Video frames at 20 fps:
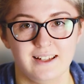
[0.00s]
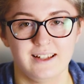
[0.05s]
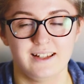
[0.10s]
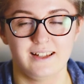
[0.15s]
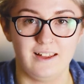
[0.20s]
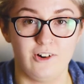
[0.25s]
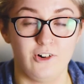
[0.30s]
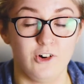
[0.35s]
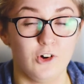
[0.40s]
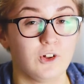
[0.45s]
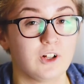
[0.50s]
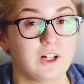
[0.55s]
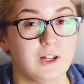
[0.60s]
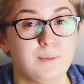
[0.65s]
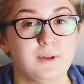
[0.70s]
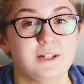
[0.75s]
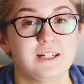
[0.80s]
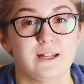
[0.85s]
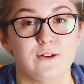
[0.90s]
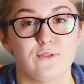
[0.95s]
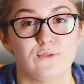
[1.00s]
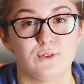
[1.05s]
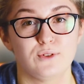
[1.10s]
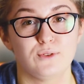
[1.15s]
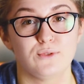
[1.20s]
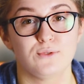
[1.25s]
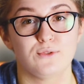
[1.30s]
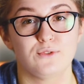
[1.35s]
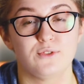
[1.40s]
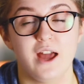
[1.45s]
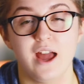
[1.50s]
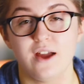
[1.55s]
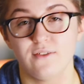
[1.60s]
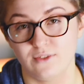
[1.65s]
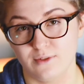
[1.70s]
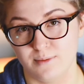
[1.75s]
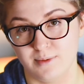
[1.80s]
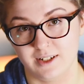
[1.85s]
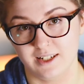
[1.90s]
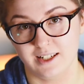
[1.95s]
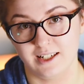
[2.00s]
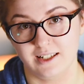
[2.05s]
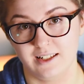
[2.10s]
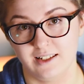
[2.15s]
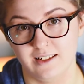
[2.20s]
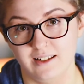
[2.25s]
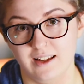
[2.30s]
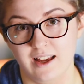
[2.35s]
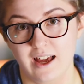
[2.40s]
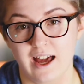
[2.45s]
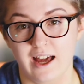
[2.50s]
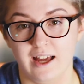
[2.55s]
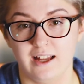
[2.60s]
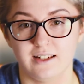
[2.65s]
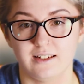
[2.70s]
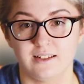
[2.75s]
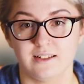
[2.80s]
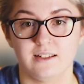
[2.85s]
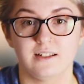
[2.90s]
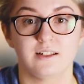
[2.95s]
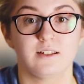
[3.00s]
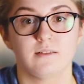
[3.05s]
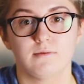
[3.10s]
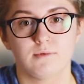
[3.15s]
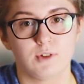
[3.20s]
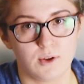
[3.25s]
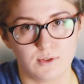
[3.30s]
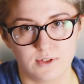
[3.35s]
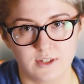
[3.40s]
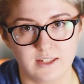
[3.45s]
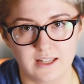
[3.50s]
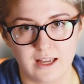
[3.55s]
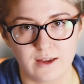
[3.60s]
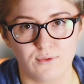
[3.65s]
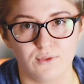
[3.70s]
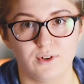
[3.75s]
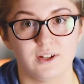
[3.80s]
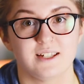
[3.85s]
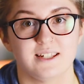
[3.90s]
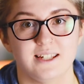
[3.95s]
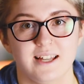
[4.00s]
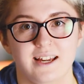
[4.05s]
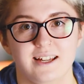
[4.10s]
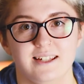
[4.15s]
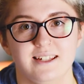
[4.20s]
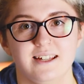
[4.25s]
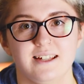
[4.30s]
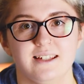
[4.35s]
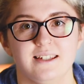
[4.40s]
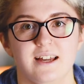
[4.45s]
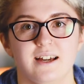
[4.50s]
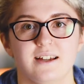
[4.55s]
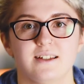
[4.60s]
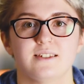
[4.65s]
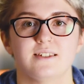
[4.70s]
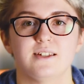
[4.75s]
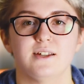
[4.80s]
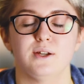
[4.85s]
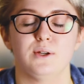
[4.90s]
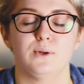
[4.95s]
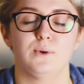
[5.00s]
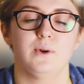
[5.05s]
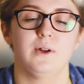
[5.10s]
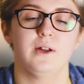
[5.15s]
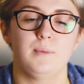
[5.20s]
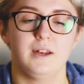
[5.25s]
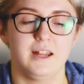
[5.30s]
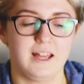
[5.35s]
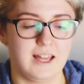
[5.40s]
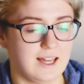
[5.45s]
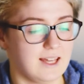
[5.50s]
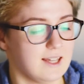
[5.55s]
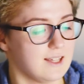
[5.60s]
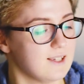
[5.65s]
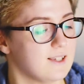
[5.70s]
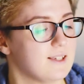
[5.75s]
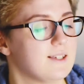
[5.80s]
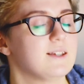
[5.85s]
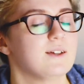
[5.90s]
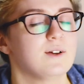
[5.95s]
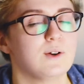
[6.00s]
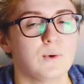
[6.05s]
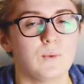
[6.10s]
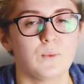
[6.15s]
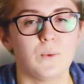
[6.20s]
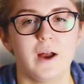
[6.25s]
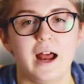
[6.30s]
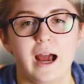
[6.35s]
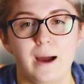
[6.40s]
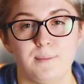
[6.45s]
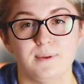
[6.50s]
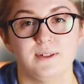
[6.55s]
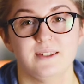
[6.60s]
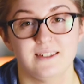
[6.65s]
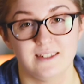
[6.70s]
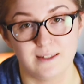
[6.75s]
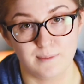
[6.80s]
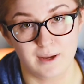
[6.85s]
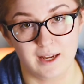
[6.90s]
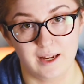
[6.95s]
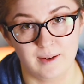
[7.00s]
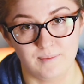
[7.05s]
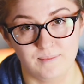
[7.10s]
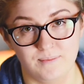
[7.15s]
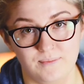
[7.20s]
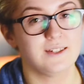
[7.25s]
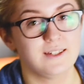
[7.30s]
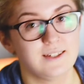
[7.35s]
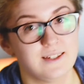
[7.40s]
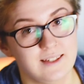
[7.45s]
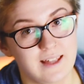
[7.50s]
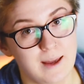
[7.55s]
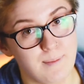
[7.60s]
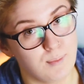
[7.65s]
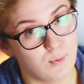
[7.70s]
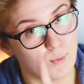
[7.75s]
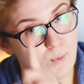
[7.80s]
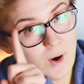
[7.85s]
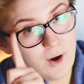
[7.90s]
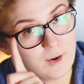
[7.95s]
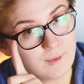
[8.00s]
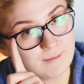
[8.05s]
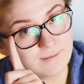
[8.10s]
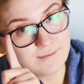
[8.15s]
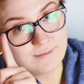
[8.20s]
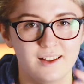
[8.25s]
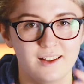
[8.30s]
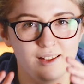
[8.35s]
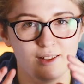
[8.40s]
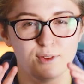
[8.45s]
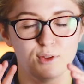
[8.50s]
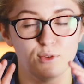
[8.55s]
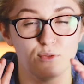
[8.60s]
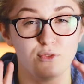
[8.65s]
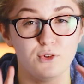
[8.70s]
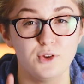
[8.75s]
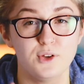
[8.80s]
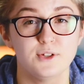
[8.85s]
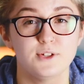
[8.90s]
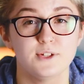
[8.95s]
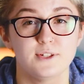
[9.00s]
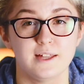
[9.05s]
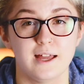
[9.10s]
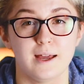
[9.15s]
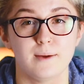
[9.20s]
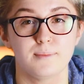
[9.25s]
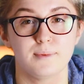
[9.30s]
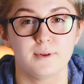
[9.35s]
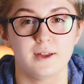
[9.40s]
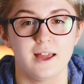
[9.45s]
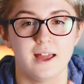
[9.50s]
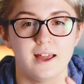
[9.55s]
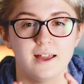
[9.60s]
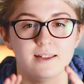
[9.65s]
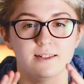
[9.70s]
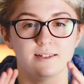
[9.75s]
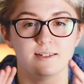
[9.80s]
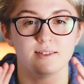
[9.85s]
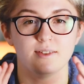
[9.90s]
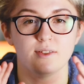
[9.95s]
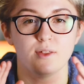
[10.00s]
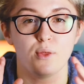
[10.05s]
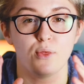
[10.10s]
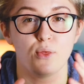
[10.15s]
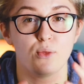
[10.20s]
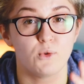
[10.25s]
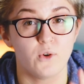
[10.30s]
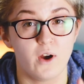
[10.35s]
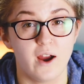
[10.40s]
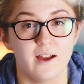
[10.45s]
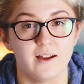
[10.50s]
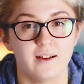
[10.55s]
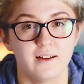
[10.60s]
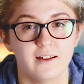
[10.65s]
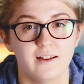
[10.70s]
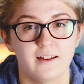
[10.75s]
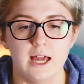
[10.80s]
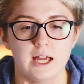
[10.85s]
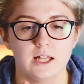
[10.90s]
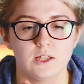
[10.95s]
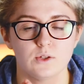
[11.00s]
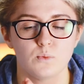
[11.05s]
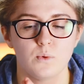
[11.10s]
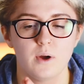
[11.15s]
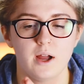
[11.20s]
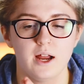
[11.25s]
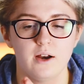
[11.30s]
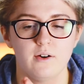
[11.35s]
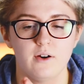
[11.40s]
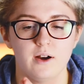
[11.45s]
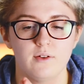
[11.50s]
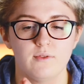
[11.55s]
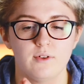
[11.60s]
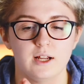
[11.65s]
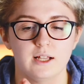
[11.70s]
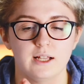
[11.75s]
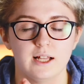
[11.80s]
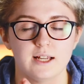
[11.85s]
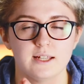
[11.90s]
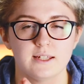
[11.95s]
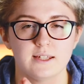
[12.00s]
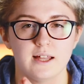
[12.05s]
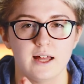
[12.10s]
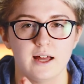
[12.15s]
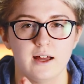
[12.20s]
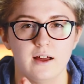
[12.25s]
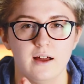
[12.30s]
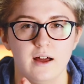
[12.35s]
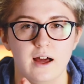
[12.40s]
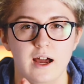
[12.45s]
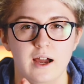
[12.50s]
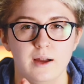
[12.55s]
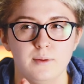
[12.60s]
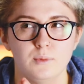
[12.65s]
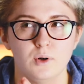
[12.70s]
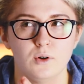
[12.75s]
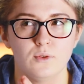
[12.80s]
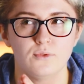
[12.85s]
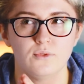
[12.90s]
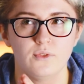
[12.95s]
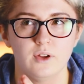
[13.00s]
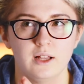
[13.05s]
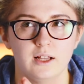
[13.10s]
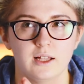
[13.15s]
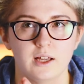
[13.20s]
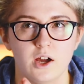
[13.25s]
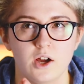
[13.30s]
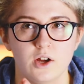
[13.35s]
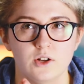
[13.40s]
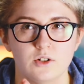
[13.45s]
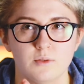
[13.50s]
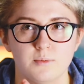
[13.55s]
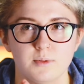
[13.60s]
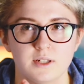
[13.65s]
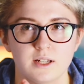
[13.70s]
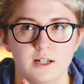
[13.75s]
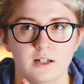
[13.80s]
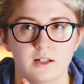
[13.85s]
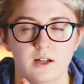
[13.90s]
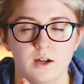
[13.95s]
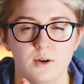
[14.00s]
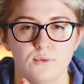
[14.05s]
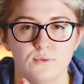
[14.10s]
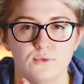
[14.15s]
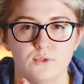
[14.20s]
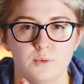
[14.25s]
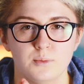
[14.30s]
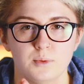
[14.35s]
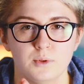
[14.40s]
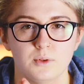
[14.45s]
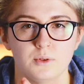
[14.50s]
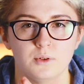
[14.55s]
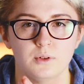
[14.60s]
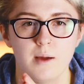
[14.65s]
They're all gonna be different for everybody, and it goes the same for anxiety attacks too. But here's what happens to me. Step 1. The first step is the threat. It's where I realise that I'm not feeling 100% comfortable.